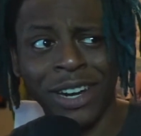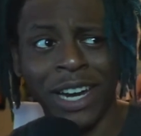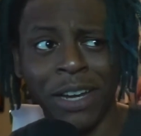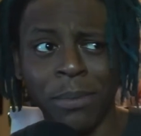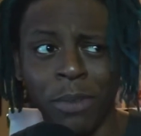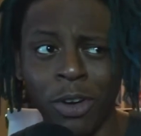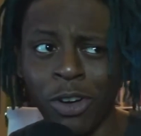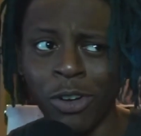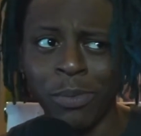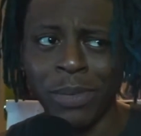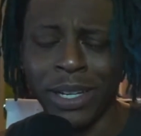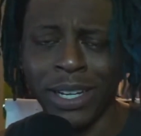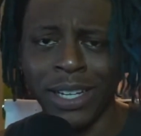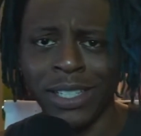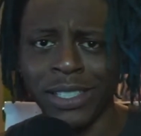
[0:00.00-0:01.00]
Ball
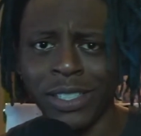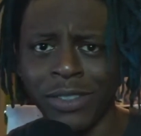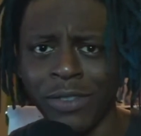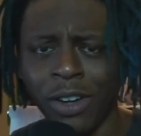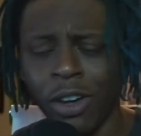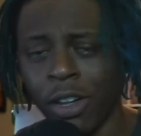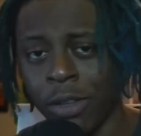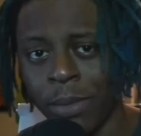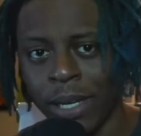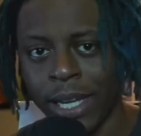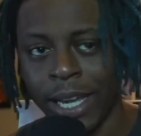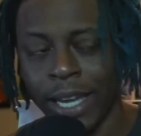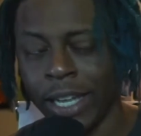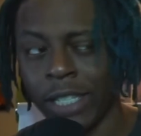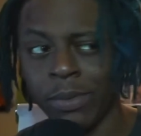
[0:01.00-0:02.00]
because of all the
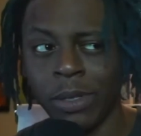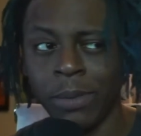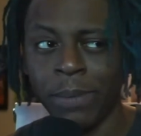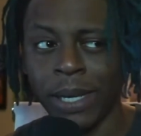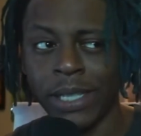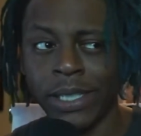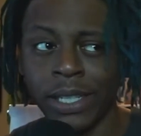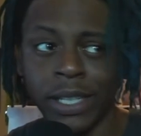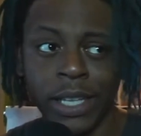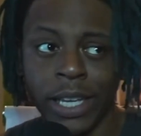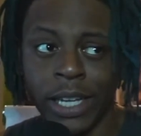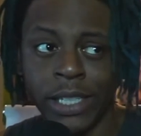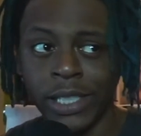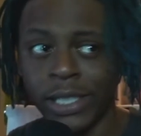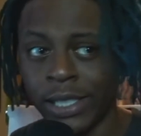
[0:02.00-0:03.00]
mechanics, but basically
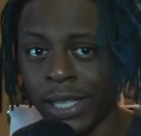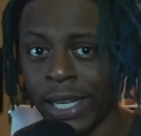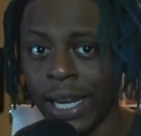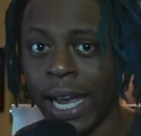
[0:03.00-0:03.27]
he just said,